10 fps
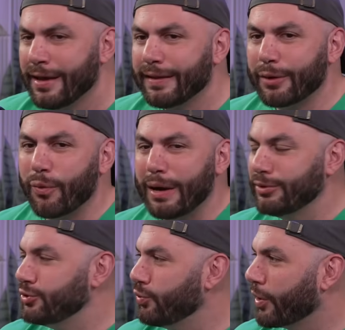Like, why
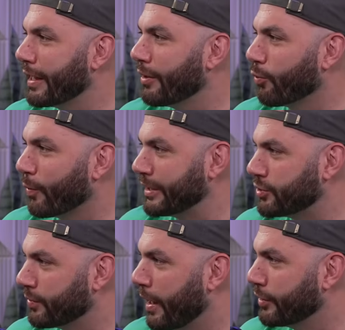would you work in a
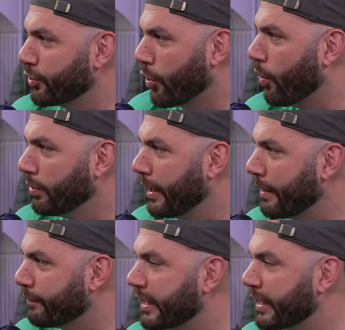restaurant your whole life?